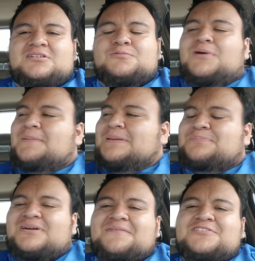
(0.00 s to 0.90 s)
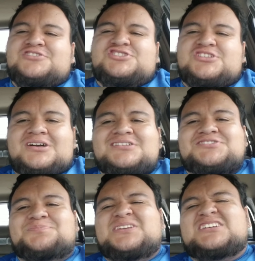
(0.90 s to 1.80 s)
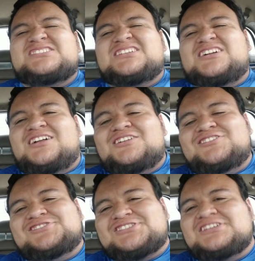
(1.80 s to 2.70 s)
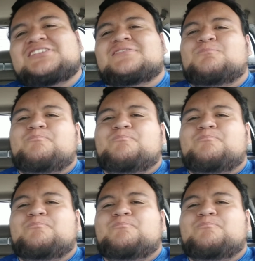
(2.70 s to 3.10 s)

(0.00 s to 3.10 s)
why people have to judge because of the color of your skin.